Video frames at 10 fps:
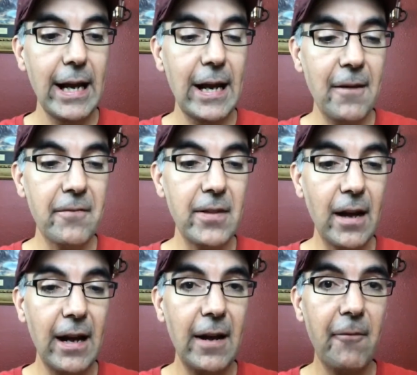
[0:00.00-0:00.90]

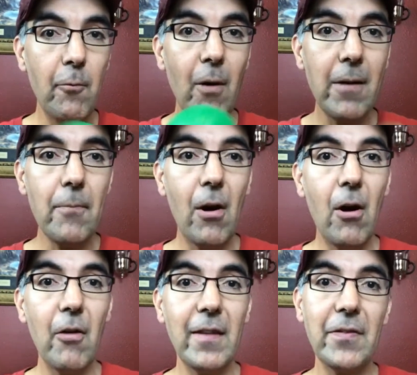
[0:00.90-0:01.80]
if one
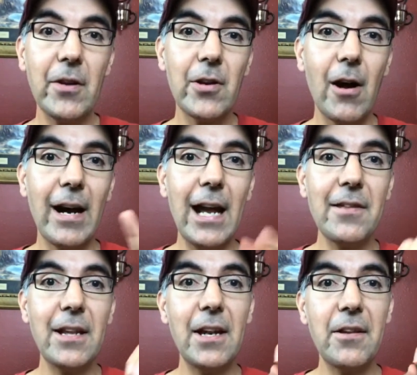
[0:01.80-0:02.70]
ball that the dog
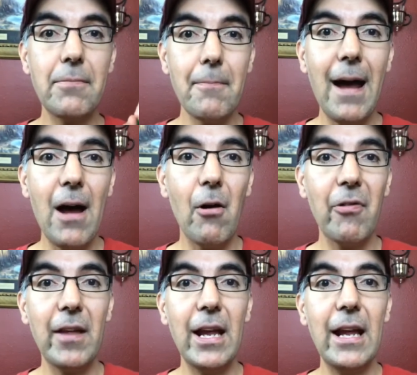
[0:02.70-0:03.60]
has in its
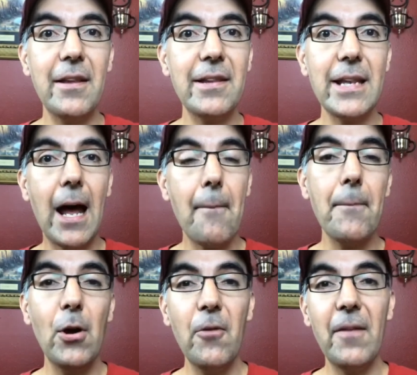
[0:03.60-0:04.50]
mouth is not
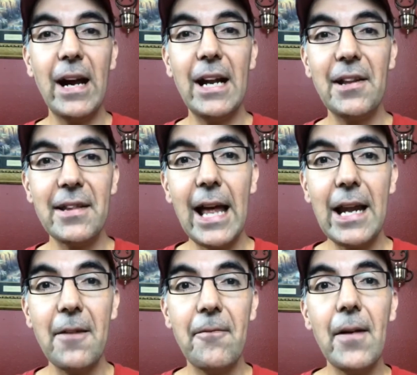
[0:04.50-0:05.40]
moving and is not
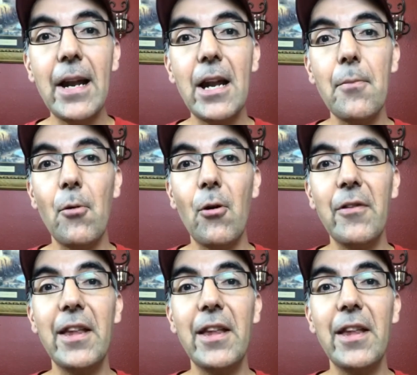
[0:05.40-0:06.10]
any fun anymore,